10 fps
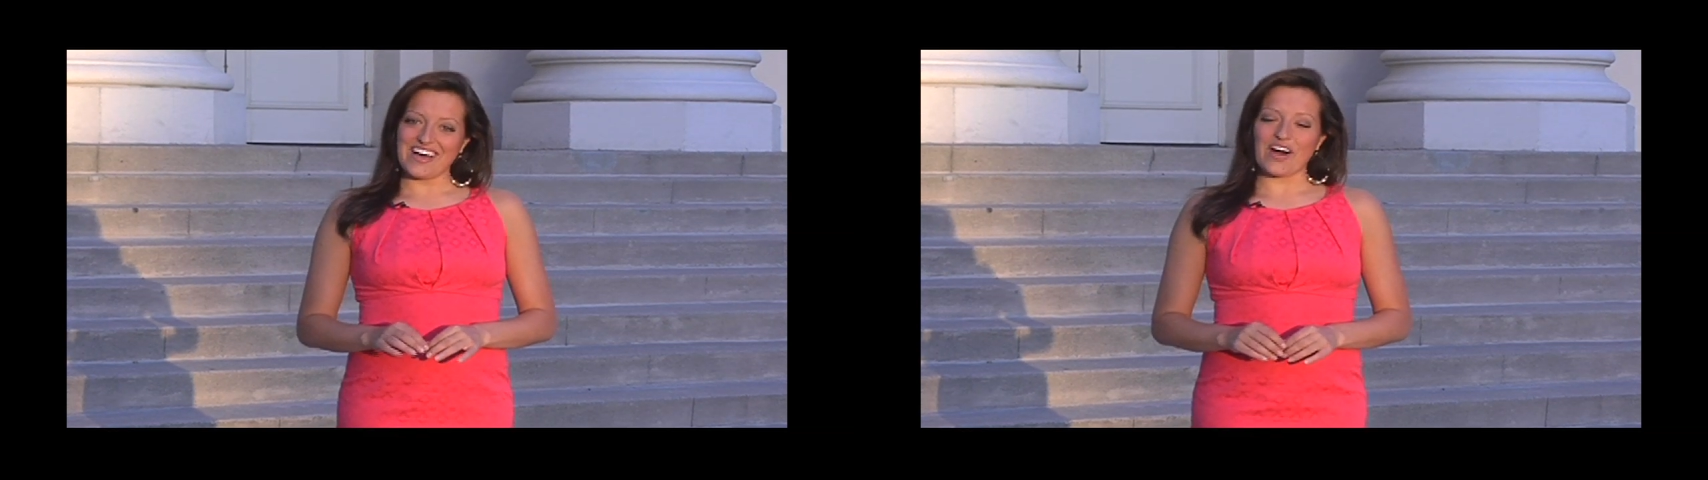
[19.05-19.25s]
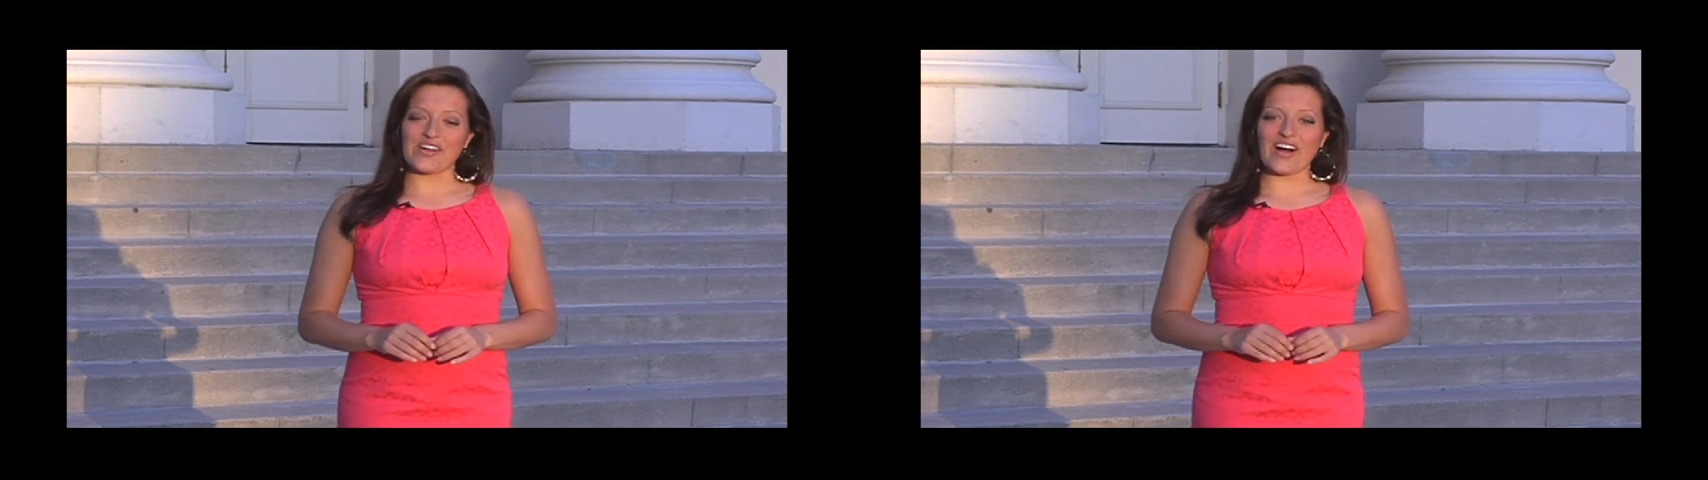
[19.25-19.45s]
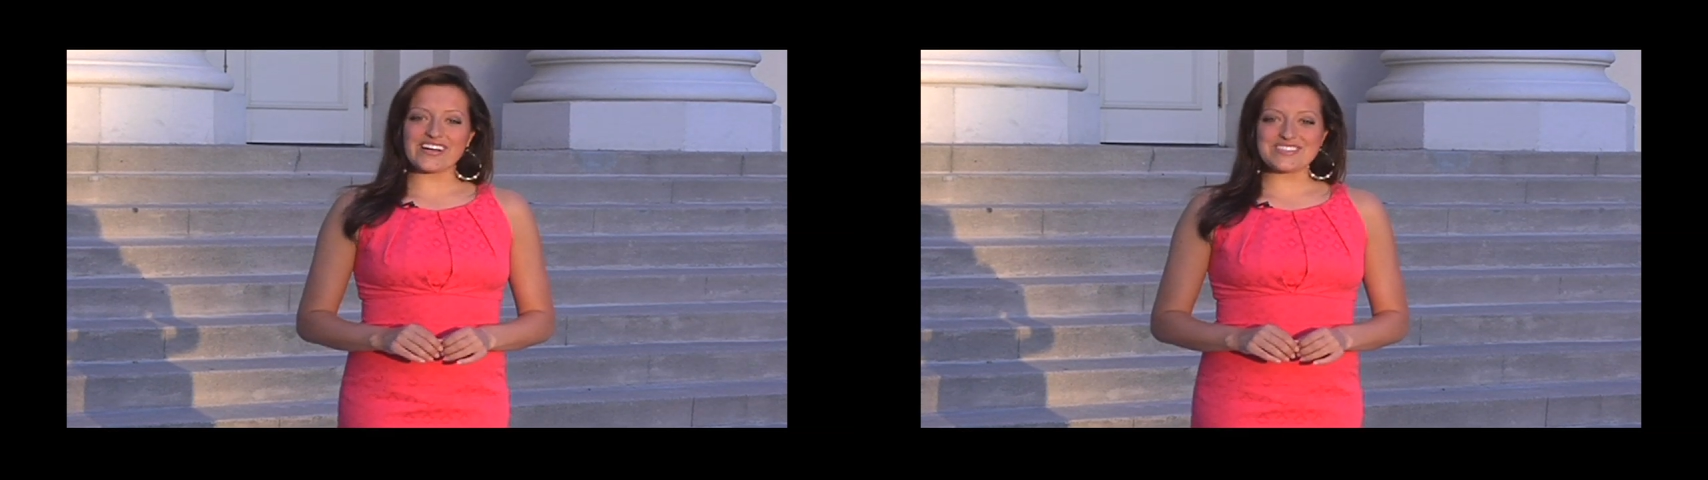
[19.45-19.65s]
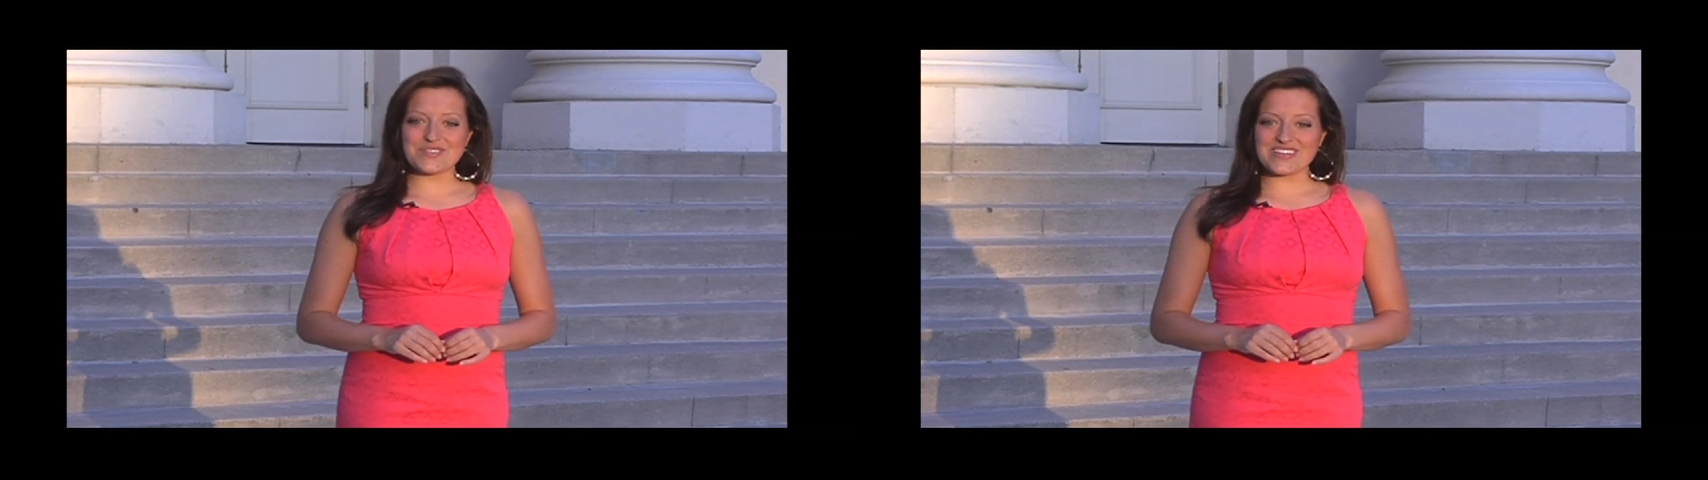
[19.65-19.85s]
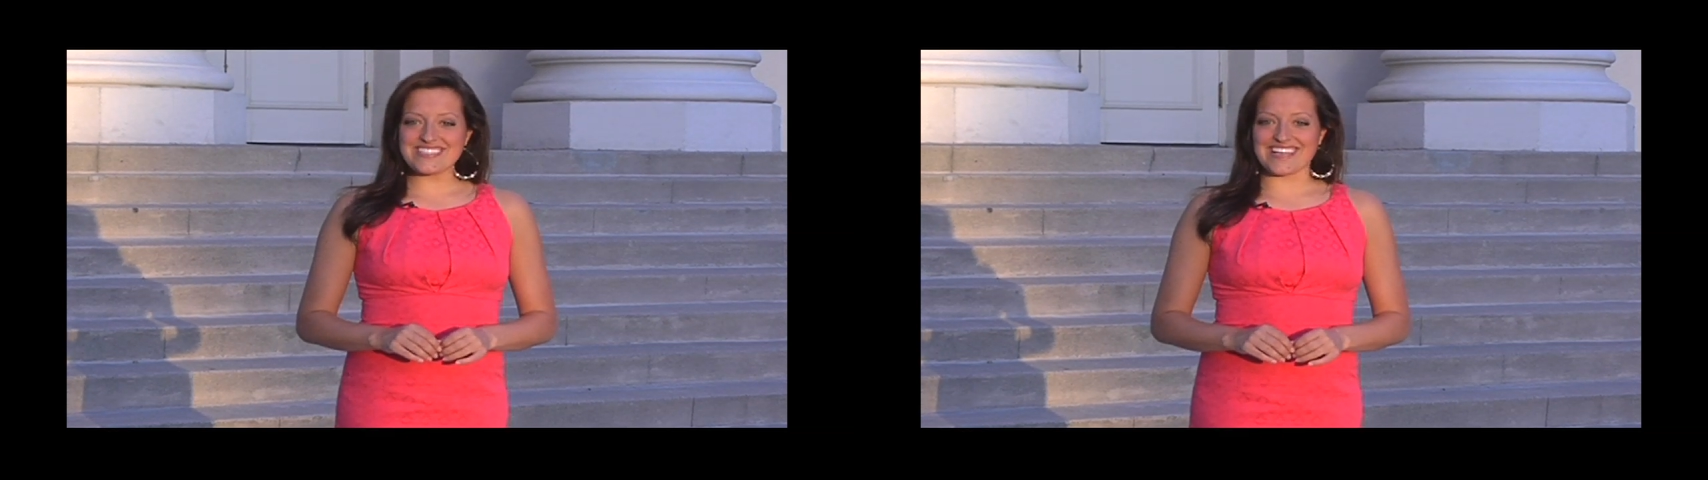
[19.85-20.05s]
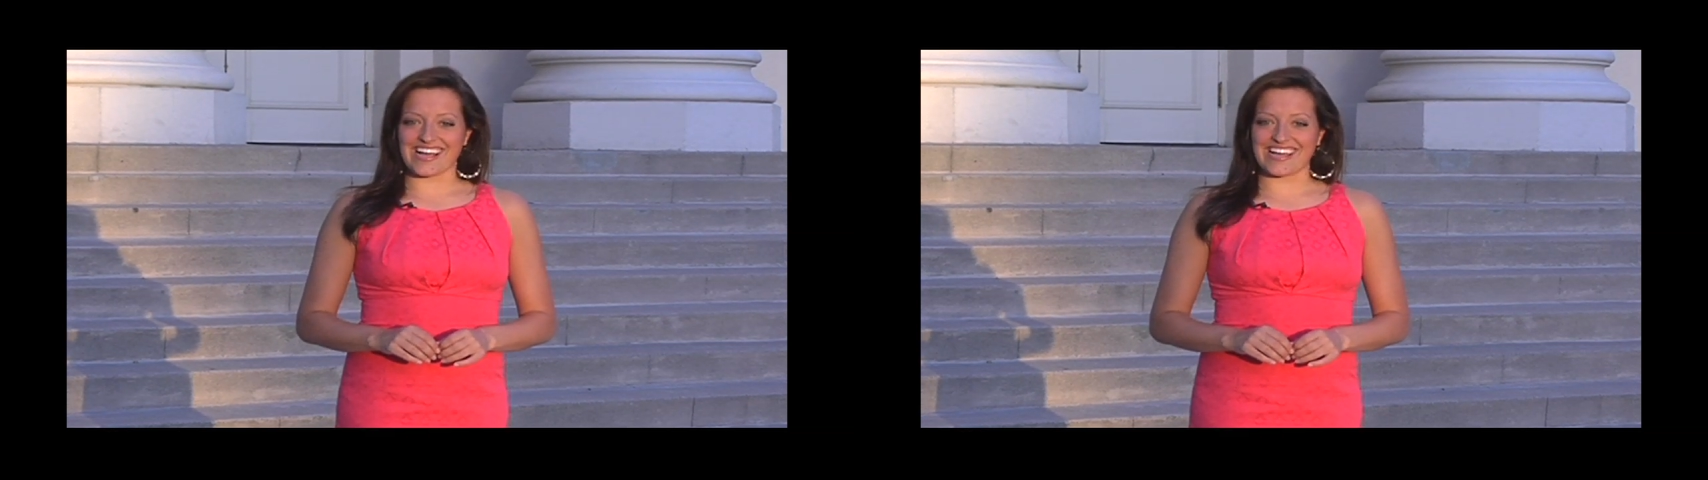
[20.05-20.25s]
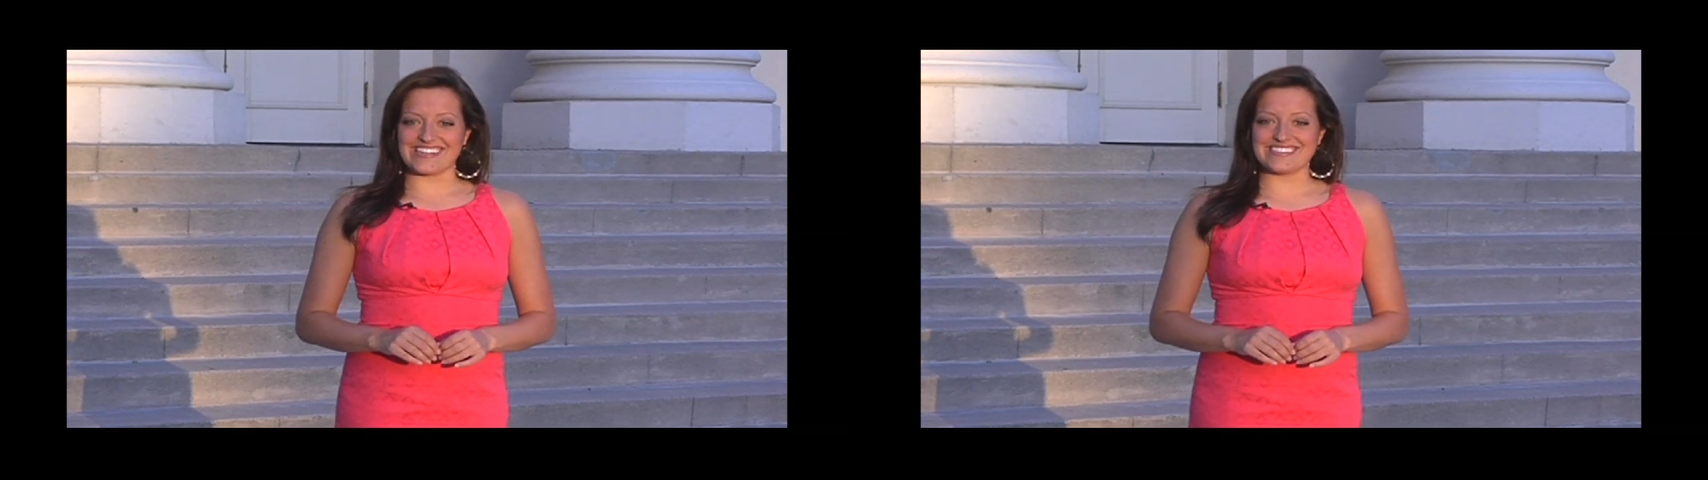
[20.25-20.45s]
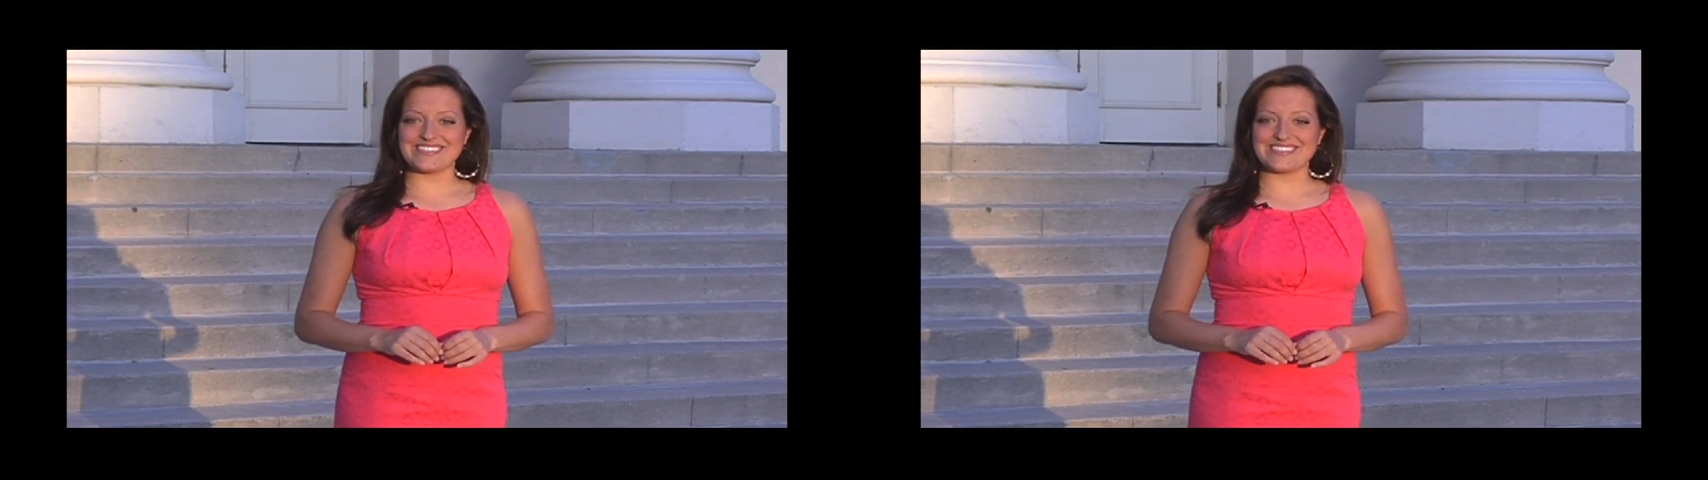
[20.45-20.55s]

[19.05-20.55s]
On August 22,